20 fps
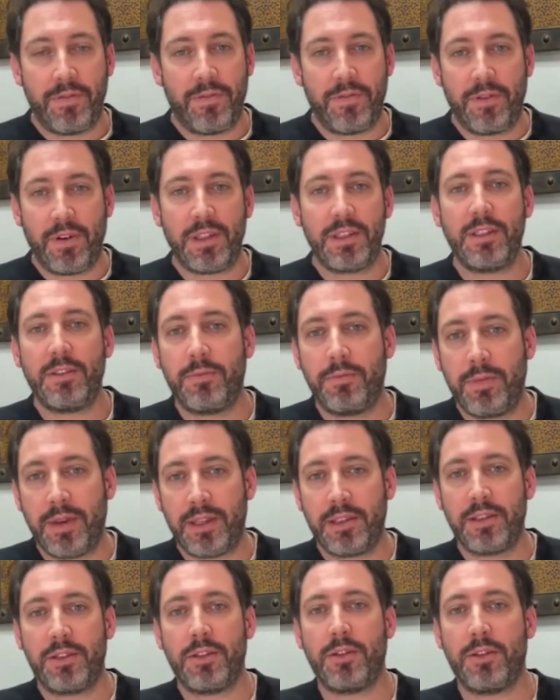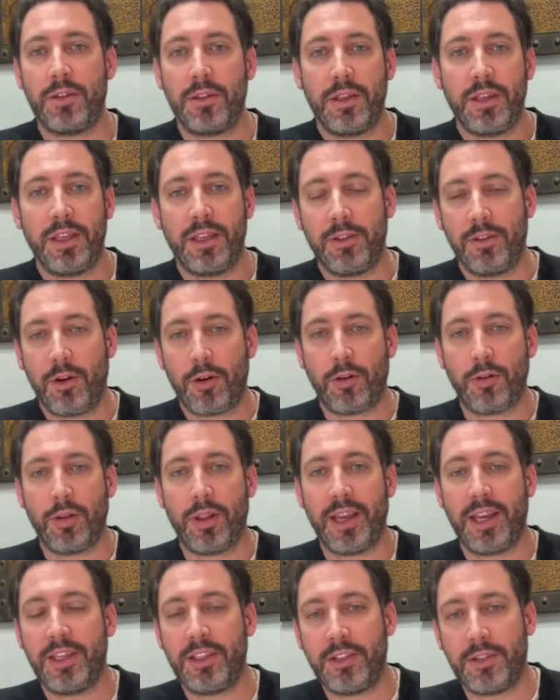fundamental
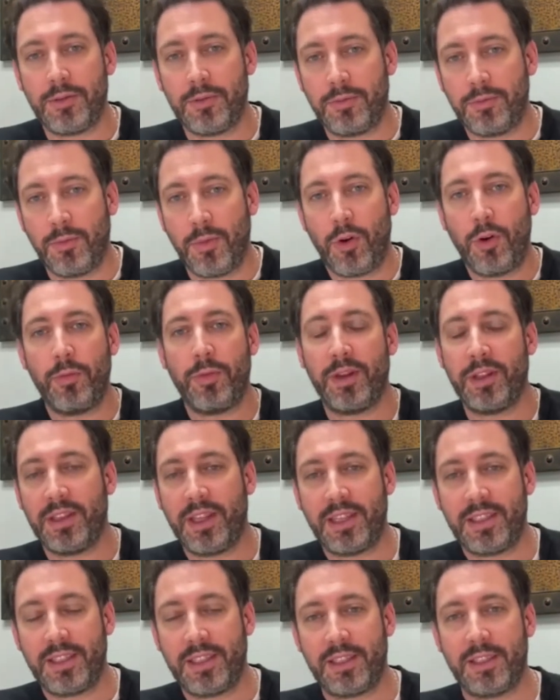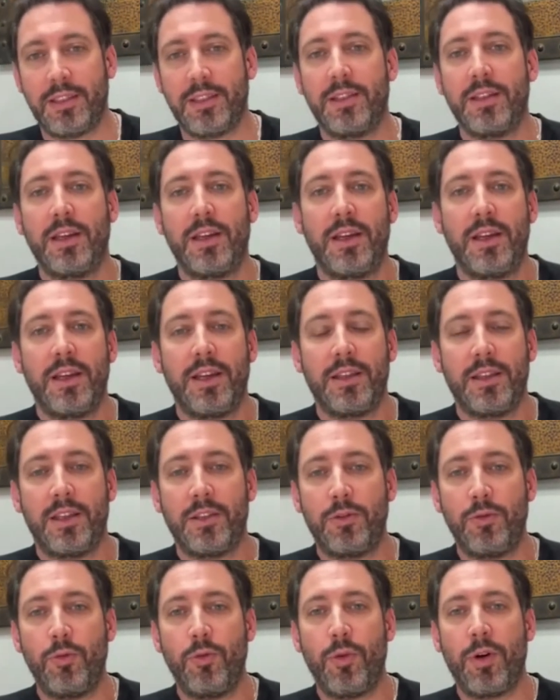inoculation moment. That's
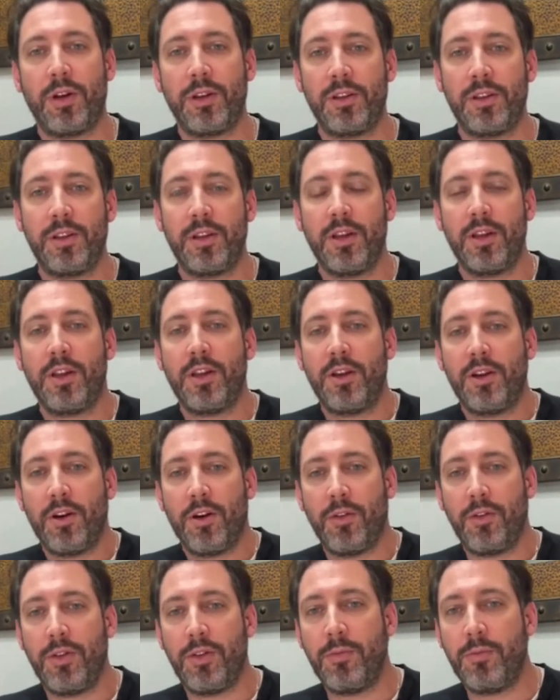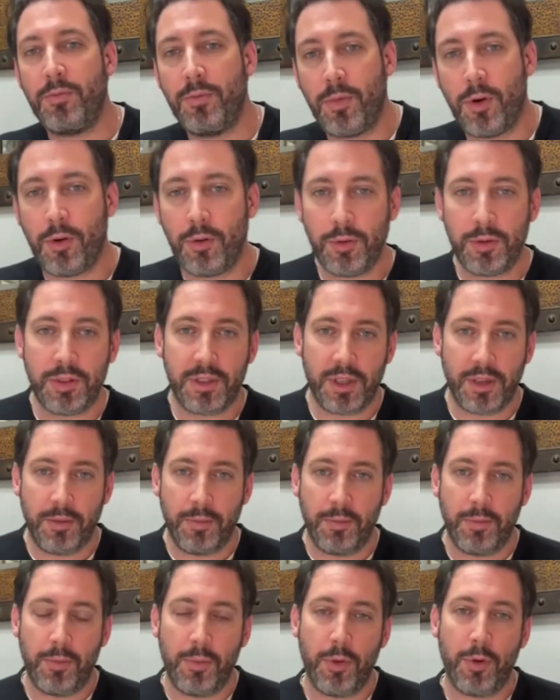one of the most
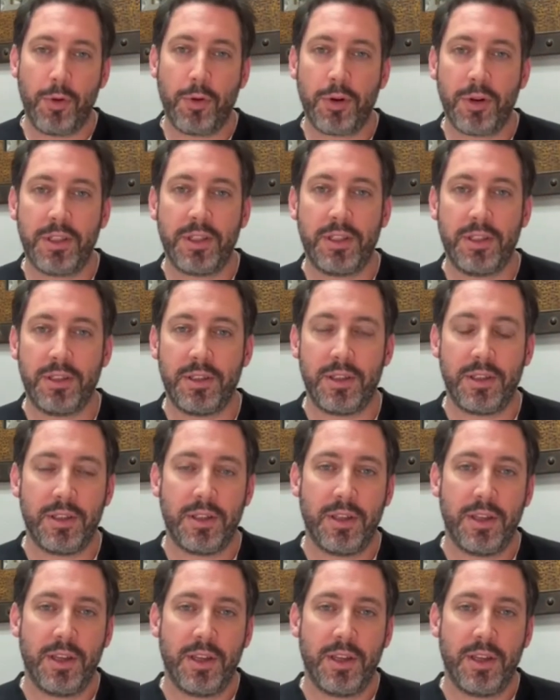important